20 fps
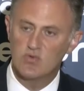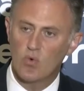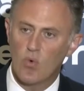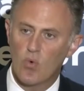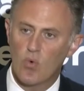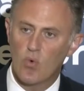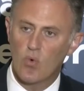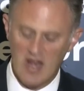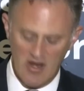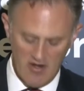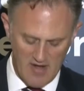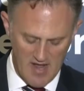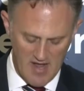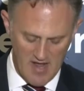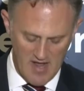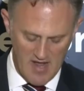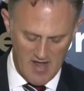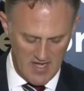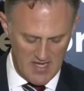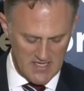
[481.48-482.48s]
ordinary
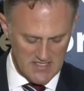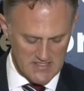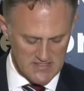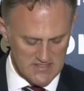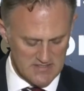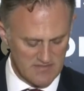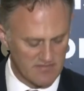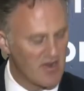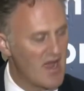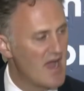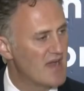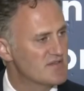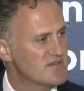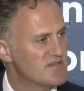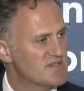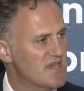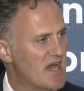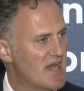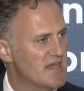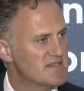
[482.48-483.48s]
Iranians for
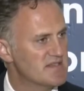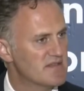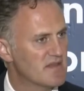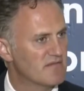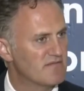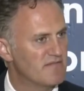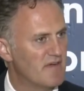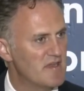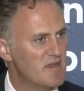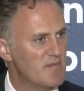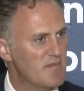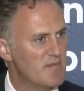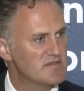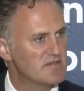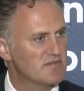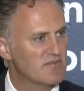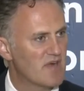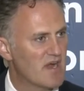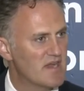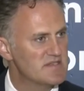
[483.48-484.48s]
exercising their
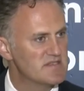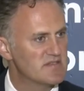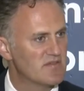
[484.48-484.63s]
fundamental rights